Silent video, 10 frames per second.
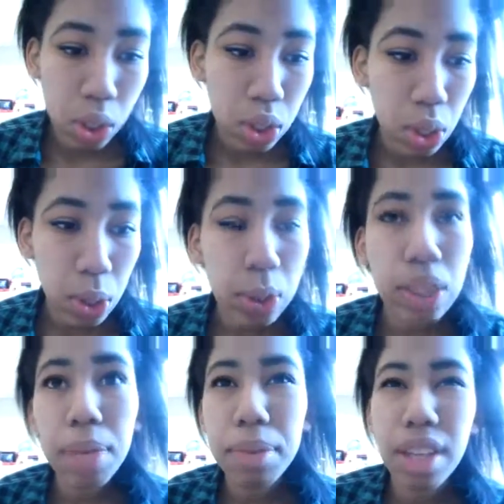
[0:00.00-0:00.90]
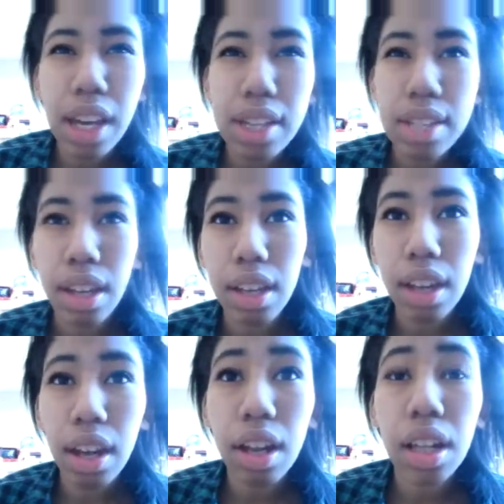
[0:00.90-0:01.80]
So tell me guys,
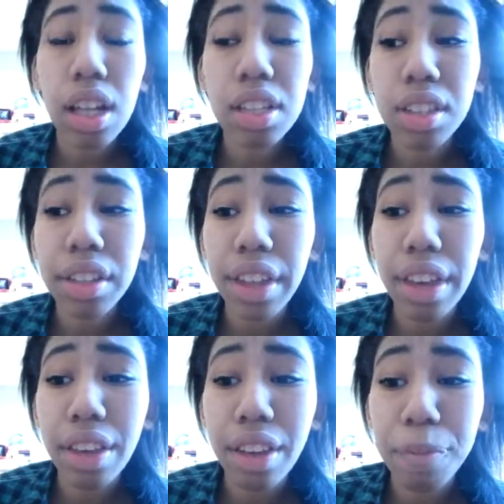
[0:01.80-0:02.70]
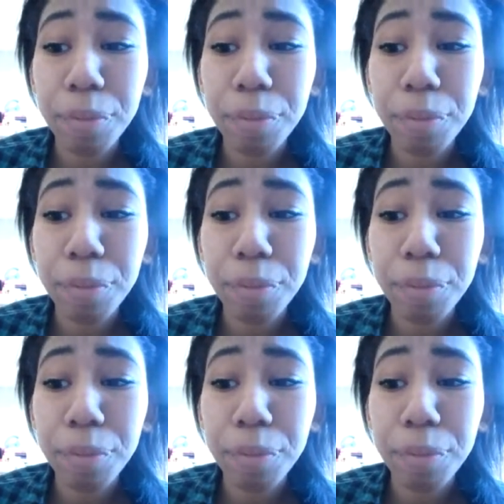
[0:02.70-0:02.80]
until like